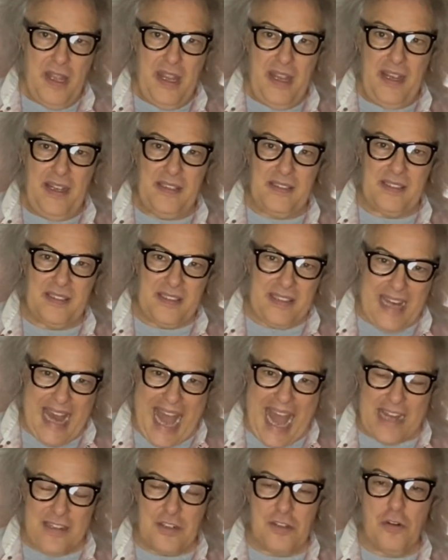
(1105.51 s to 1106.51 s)
Is
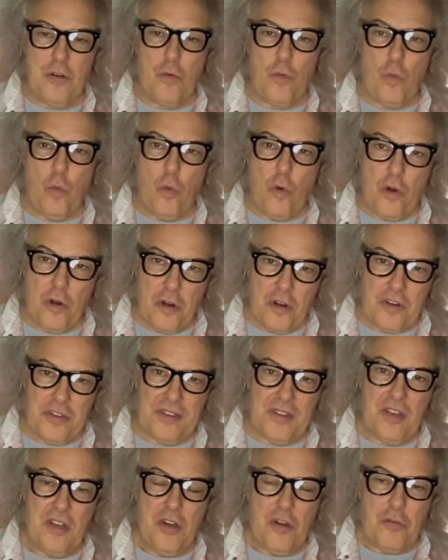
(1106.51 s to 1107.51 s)
that
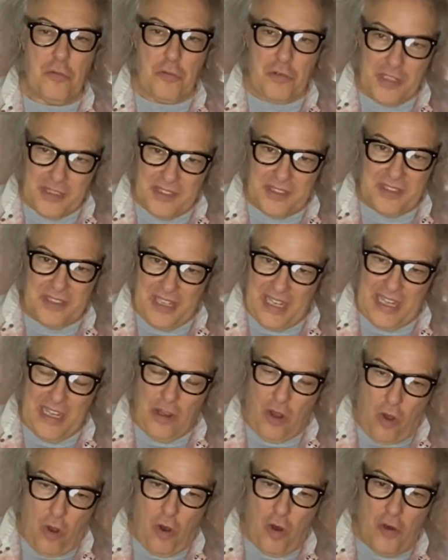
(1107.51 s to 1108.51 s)
worth risking
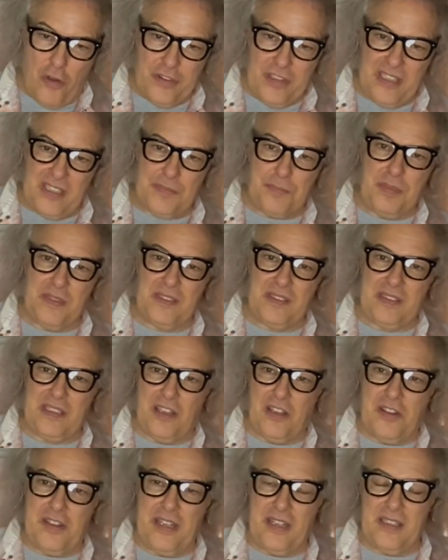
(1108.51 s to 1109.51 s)
all these
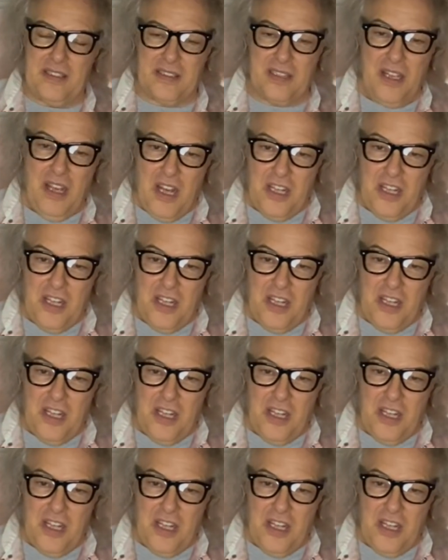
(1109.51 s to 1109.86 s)
bazillions